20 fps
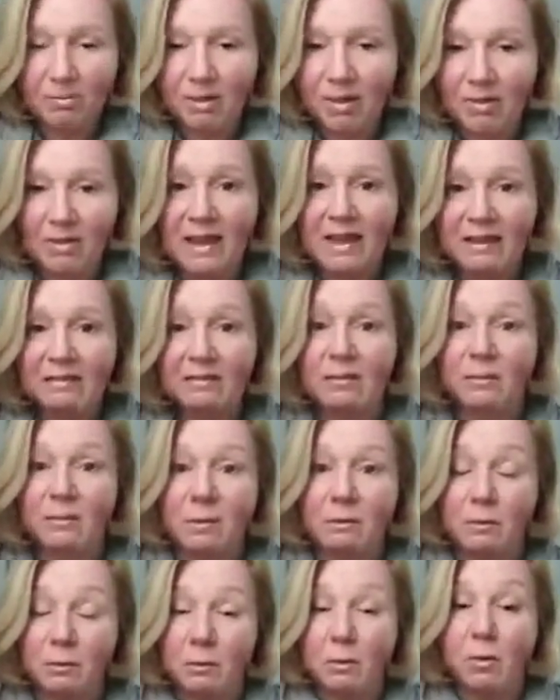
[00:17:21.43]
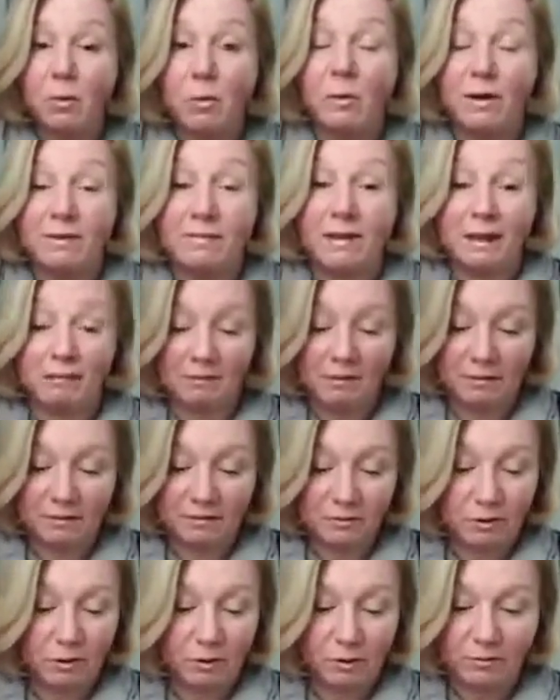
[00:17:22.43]
And that is something we will always have in
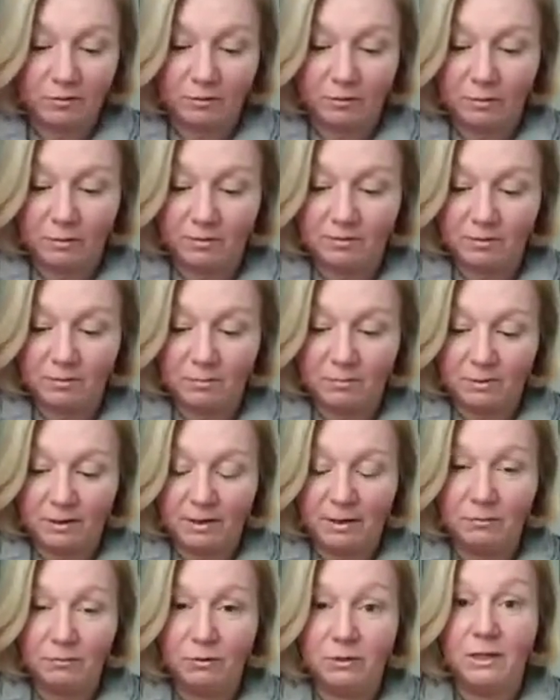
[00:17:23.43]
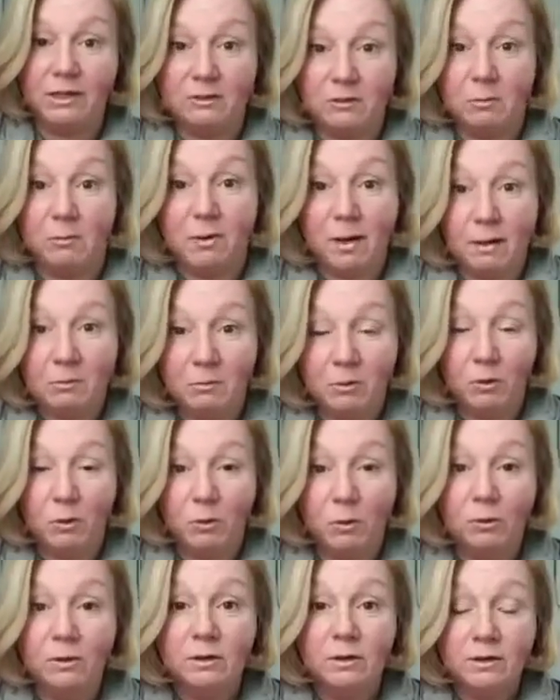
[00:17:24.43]
stock. So it's something, if you need to buy
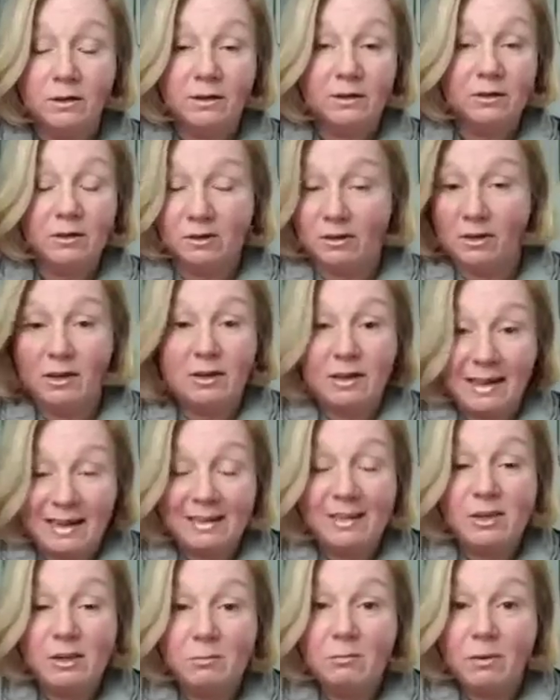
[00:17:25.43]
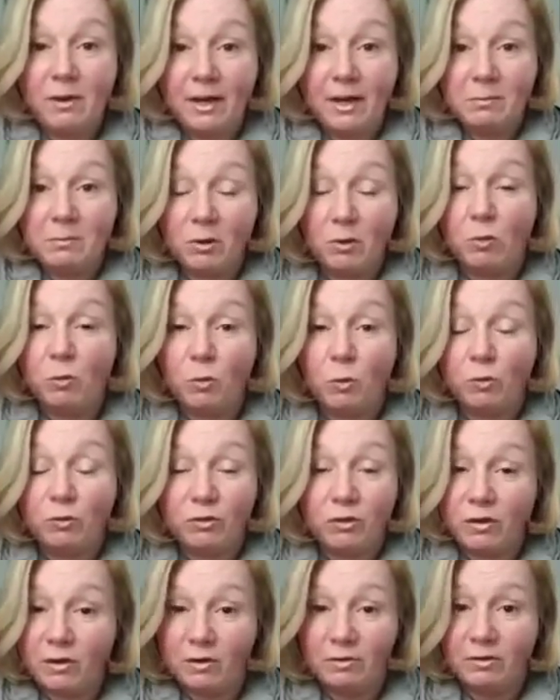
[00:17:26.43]
more, you can buy them a
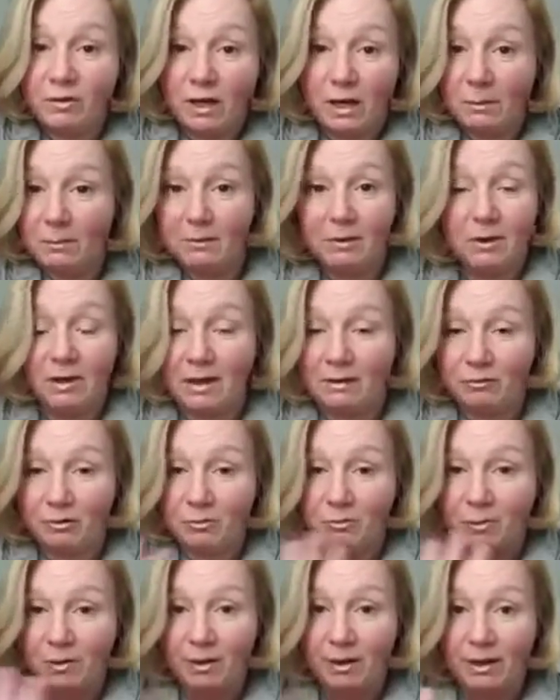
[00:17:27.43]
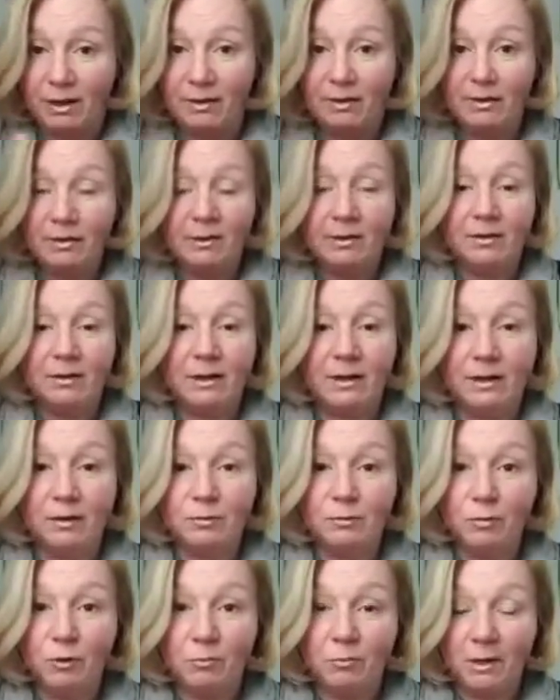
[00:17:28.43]
quarter at a time. You don't have to buy like a
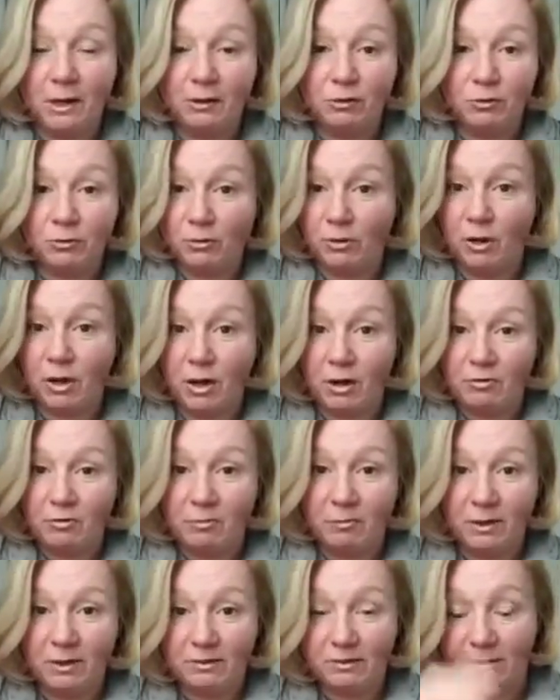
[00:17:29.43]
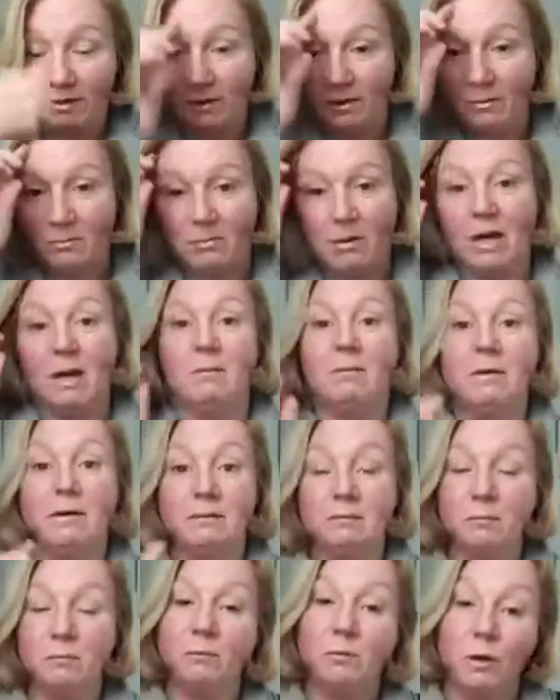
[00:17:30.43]
4 metre or half a metre. You can buy them
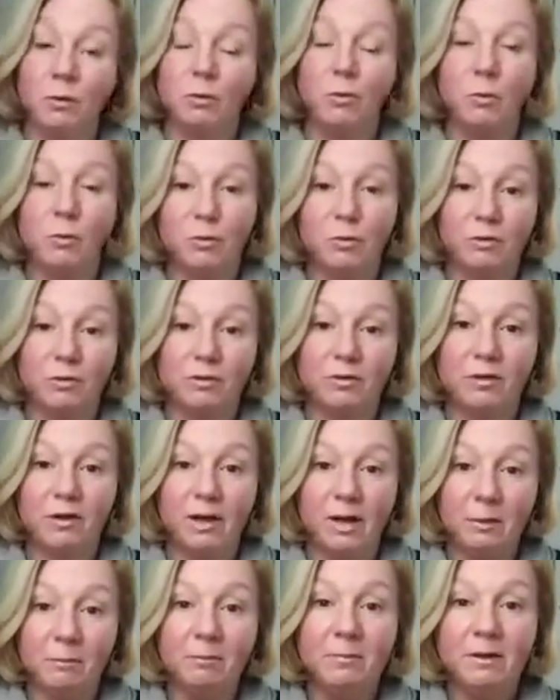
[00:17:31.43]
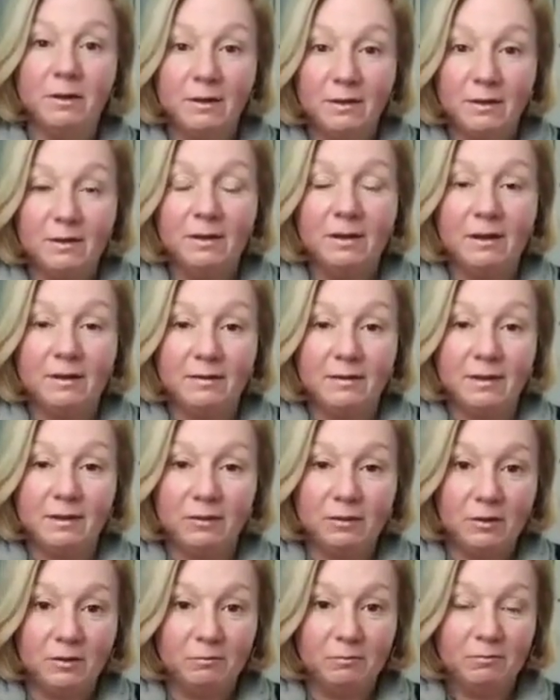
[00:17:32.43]
a quarter at a time, and then you
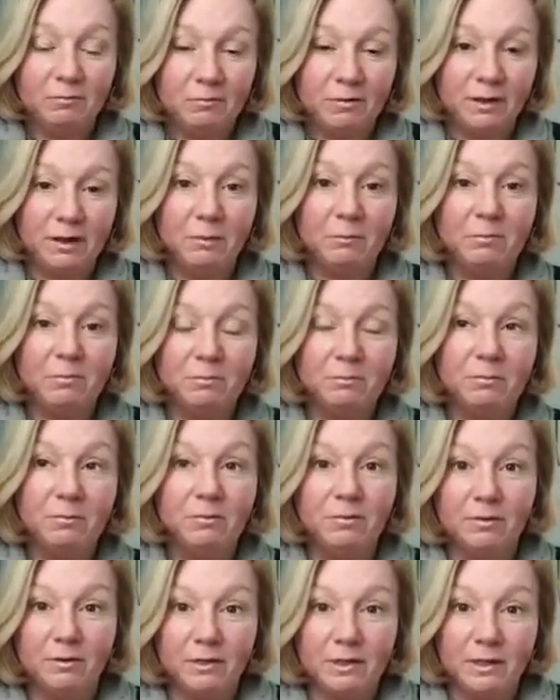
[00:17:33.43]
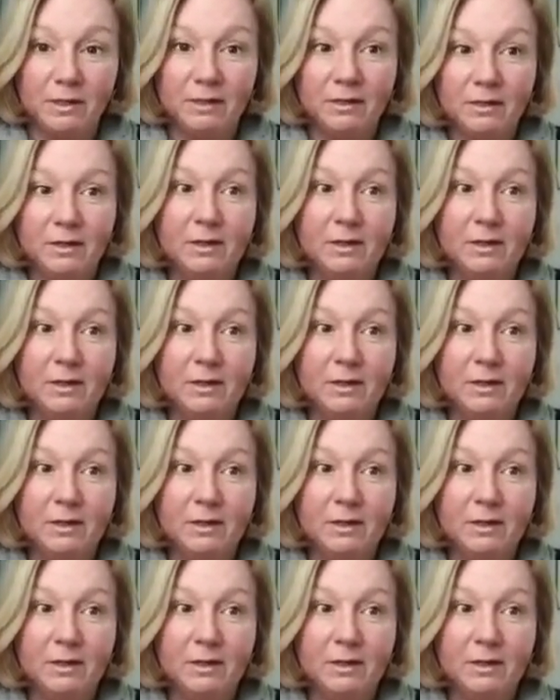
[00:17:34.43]
can fill up the